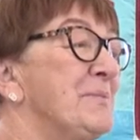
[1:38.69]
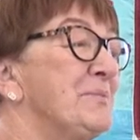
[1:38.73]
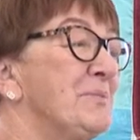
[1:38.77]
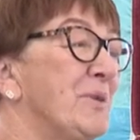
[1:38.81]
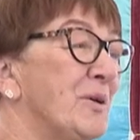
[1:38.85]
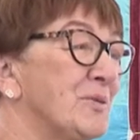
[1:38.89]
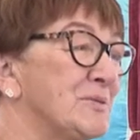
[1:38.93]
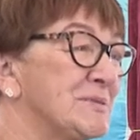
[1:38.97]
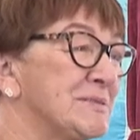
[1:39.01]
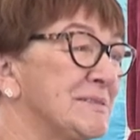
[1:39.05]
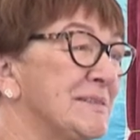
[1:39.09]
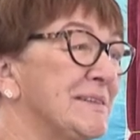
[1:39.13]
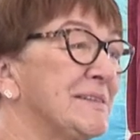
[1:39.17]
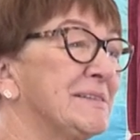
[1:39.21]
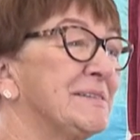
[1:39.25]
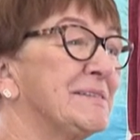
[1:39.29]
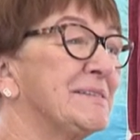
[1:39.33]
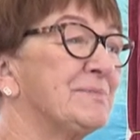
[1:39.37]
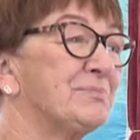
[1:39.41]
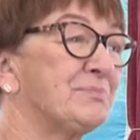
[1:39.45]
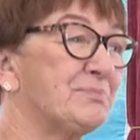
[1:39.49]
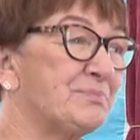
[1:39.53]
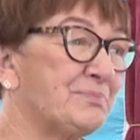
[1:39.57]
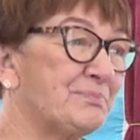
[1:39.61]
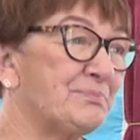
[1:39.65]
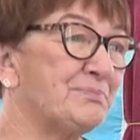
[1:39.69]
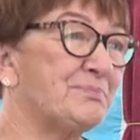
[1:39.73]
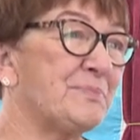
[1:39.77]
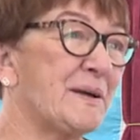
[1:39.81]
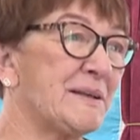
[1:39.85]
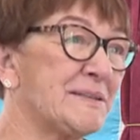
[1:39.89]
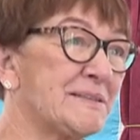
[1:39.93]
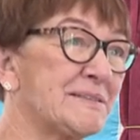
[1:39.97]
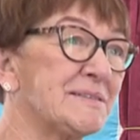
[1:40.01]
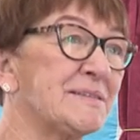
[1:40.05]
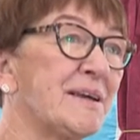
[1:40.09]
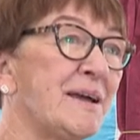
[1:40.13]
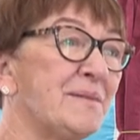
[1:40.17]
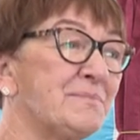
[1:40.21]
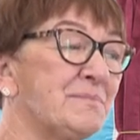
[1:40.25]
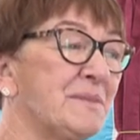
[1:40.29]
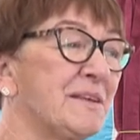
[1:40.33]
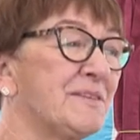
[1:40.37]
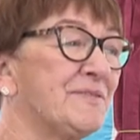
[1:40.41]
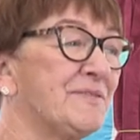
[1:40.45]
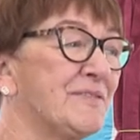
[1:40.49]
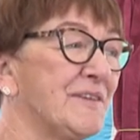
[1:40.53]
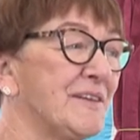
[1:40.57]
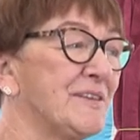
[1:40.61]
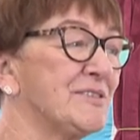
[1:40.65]
mostly by the time
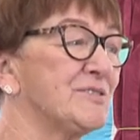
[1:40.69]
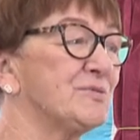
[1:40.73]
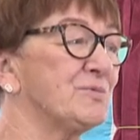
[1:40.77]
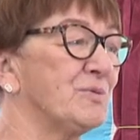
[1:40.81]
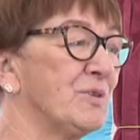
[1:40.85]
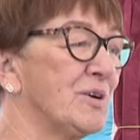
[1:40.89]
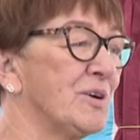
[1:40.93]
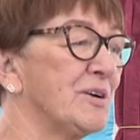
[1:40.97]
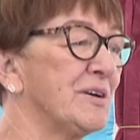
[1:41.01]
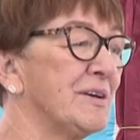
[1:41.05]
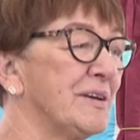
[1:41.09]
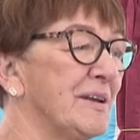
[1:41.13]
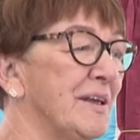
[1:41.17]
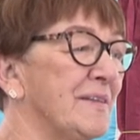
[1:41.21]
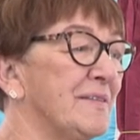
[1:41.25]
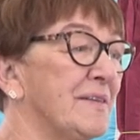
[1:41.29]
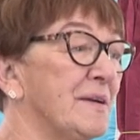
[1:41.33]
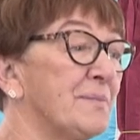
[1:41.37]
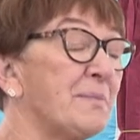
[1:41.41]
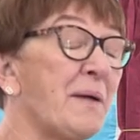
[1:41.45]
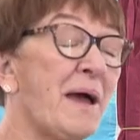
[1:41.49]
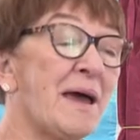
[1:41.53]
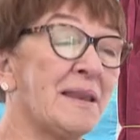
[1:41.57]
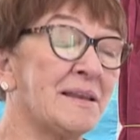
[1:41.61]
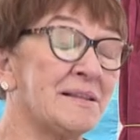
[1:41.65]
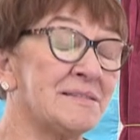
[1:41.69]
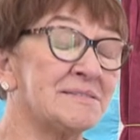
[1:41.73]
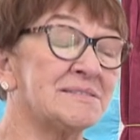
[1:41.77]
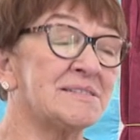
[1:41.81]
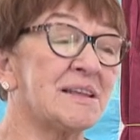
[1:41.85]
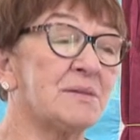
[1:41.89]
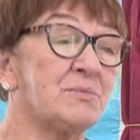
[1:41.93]
they'd finished working on their panels,